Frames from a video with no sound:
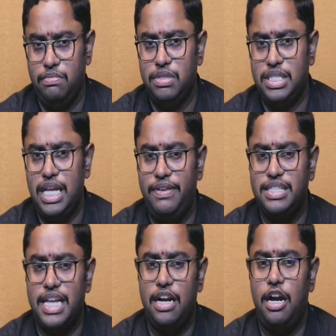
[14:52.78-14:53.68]
service
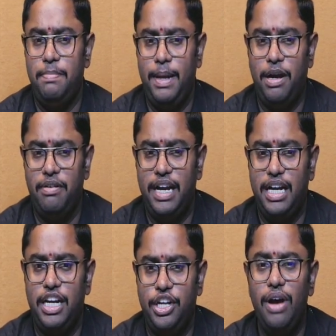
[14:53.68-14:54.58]
cannot be
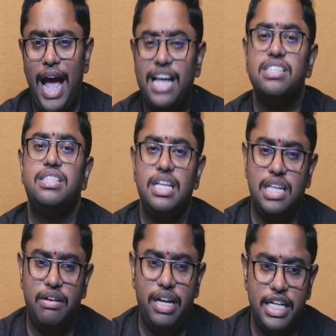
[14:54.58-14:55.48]
provided you as the
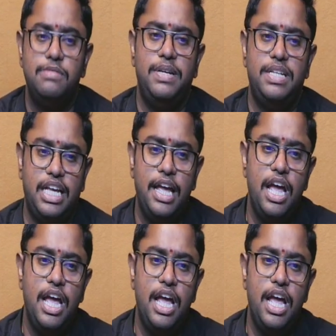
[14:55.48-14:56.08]
server is busy.